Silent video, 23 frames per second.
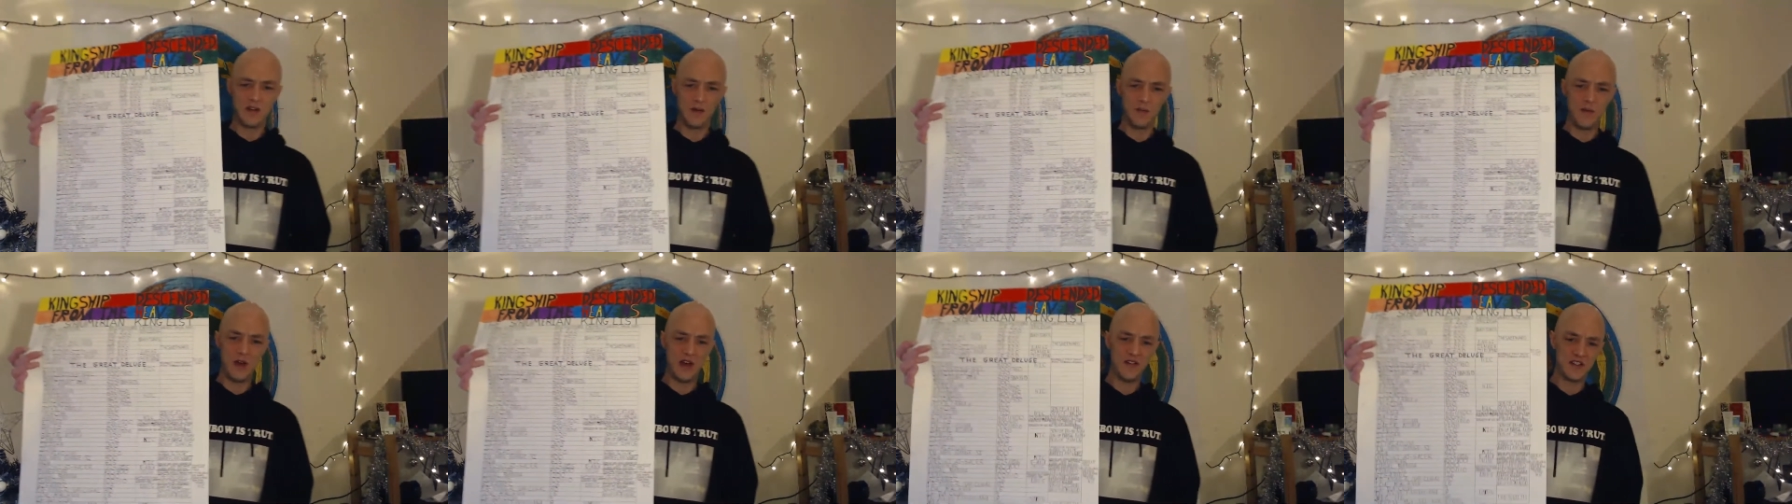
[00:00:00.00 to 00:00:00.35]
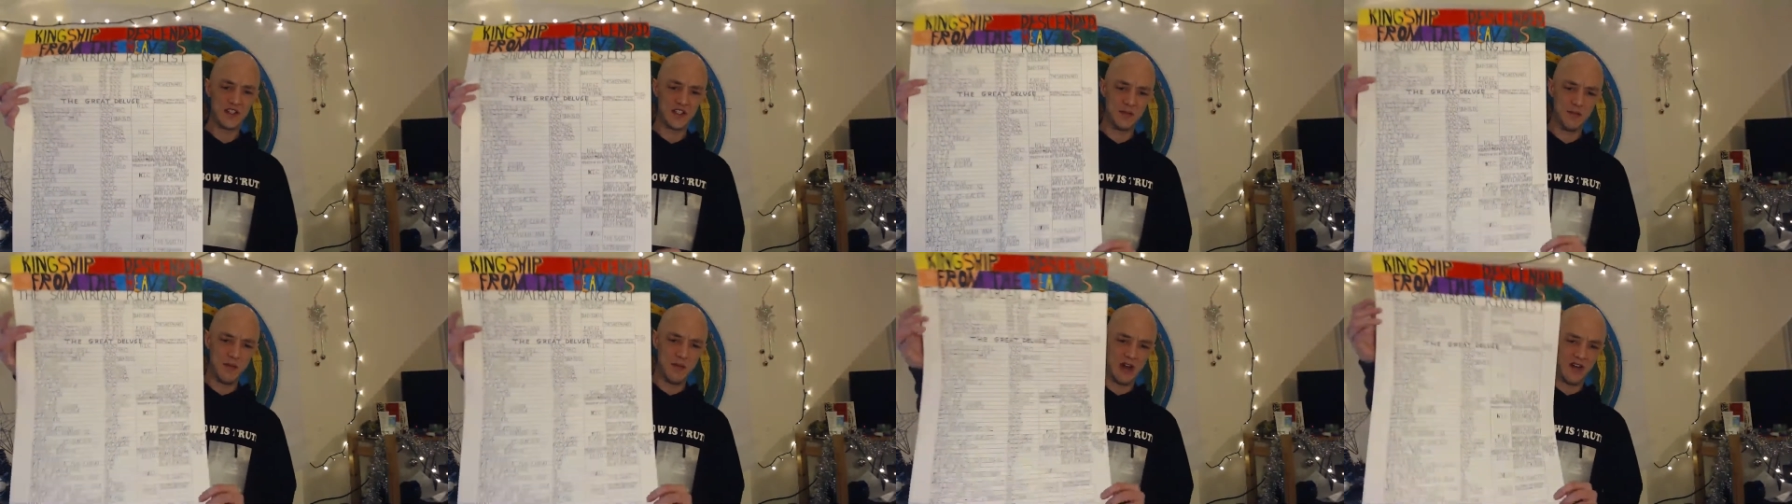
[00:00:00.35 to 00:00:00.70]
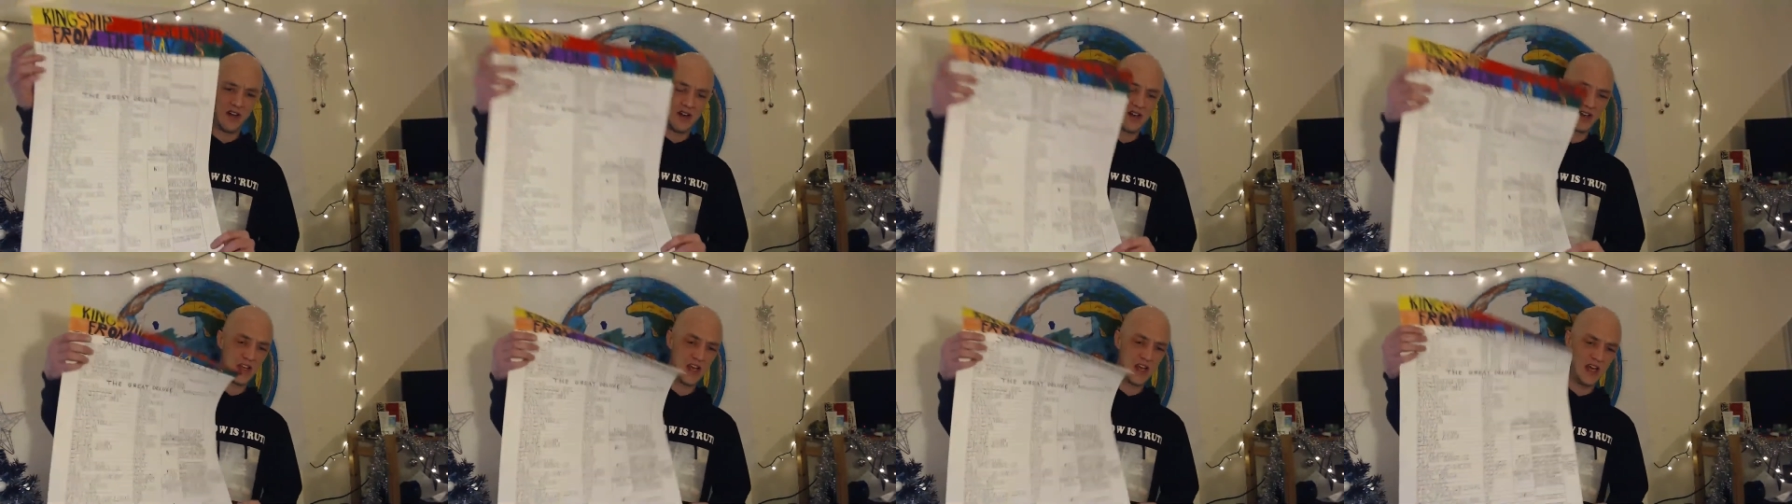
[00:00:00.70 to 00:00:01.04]
about the
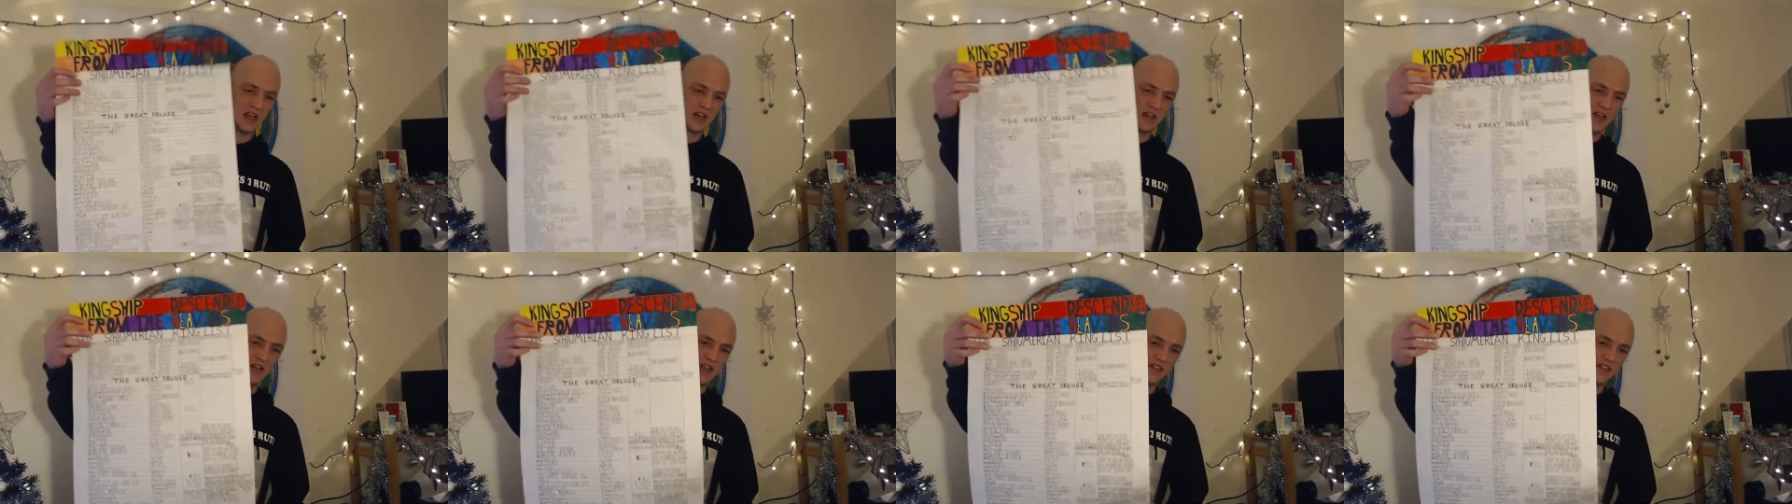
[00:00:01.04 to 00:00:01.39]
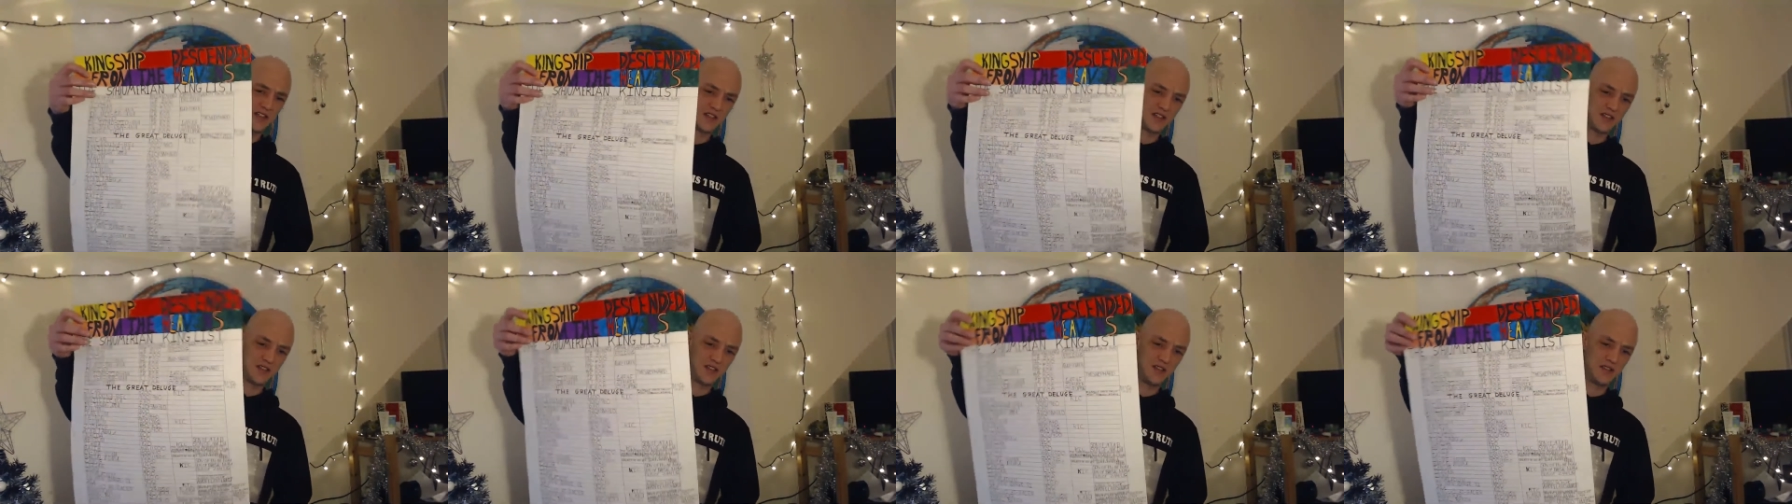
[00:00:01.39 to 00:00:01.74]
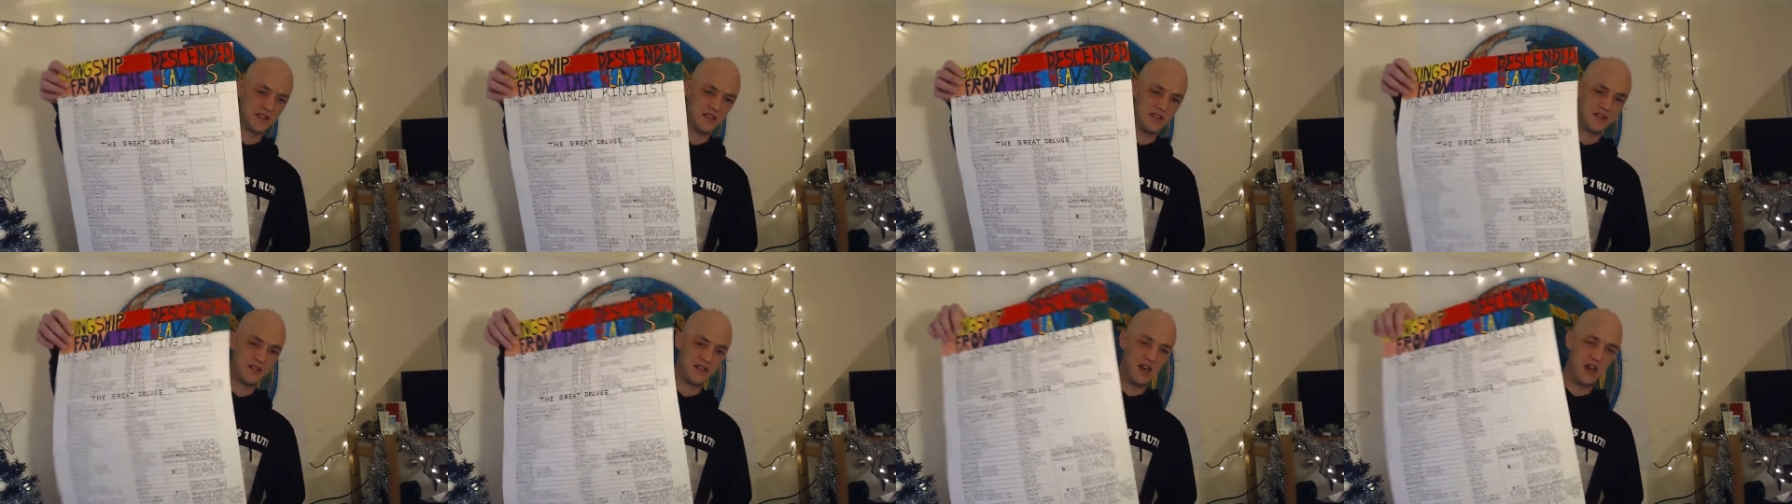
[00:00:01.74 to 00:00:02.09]
Sumerian king list.
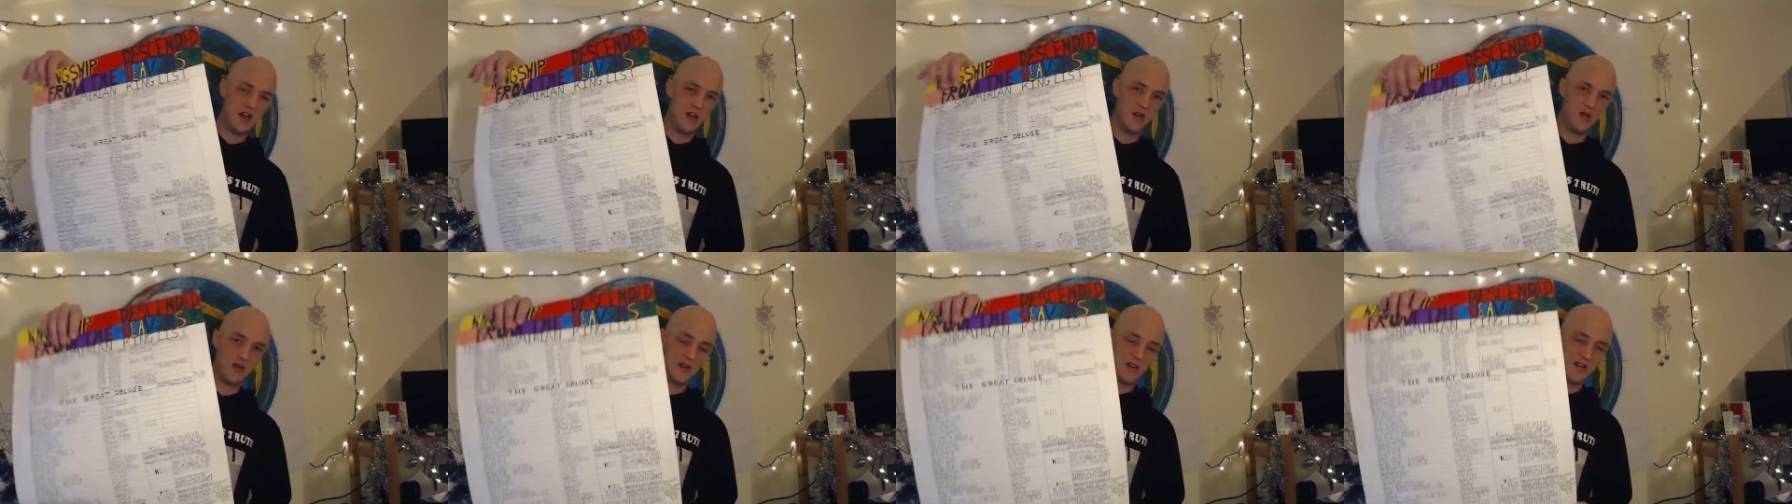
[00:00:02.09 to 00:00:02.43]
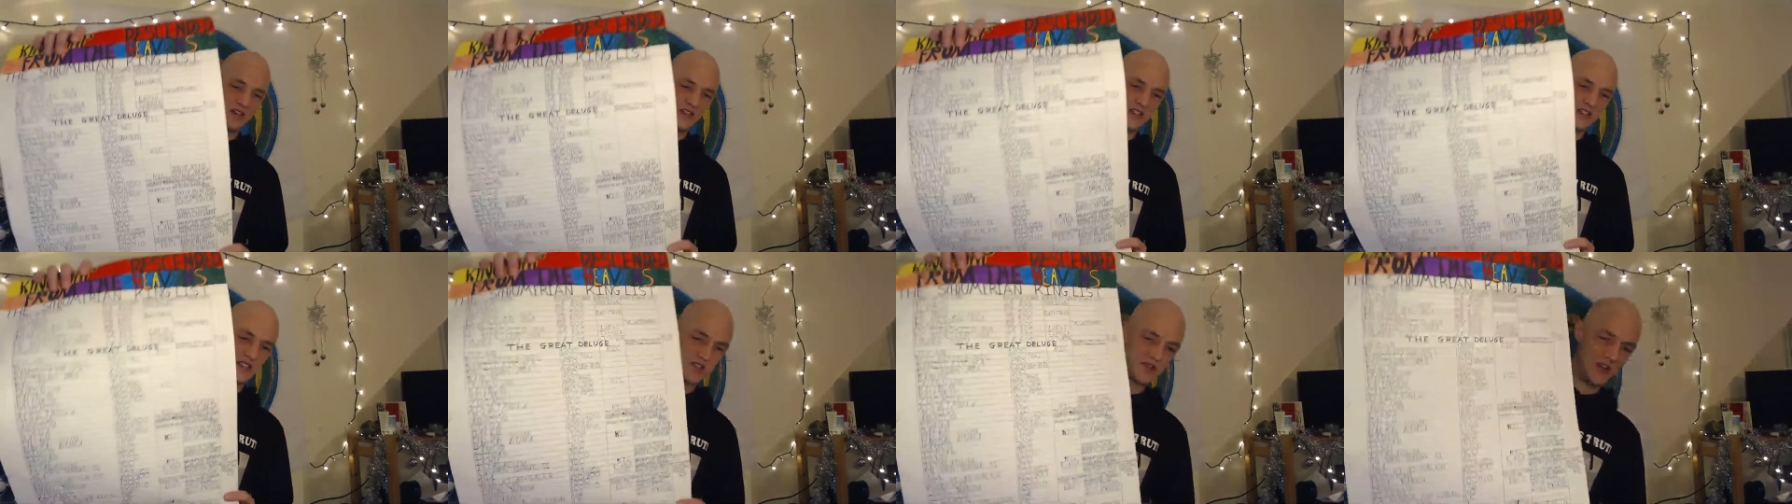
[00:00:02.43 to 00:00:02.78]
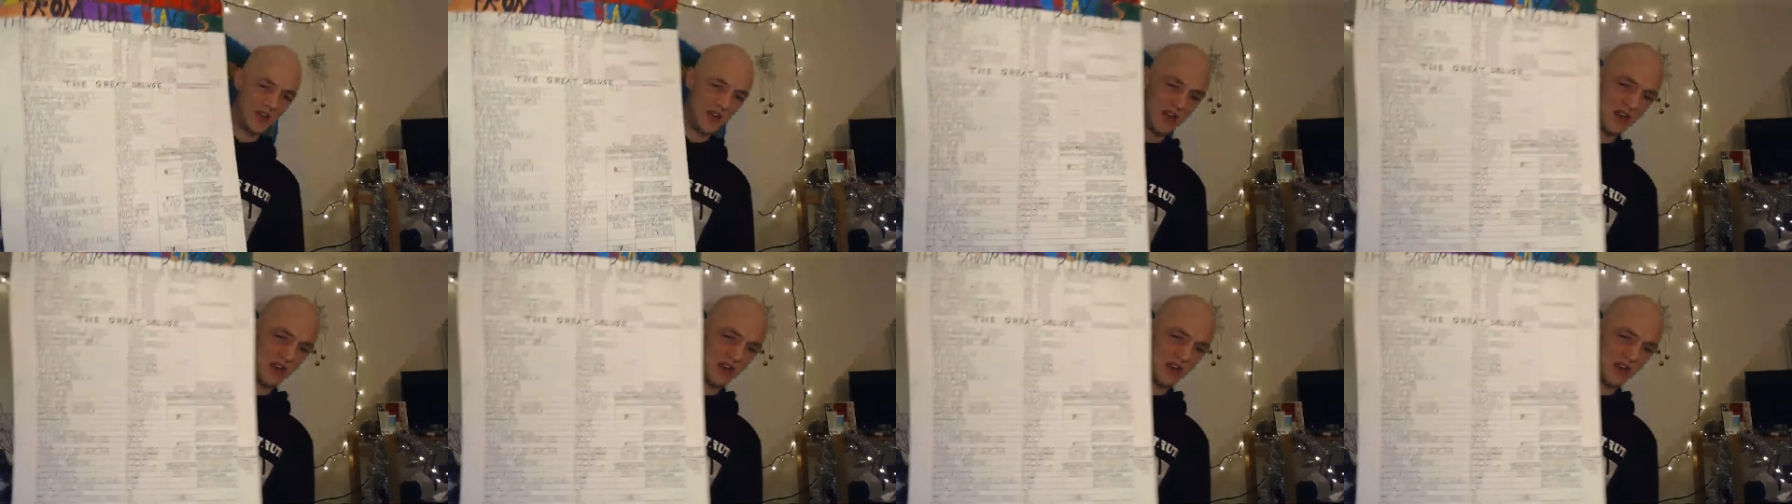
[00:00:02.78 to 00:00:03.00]
Now, this is very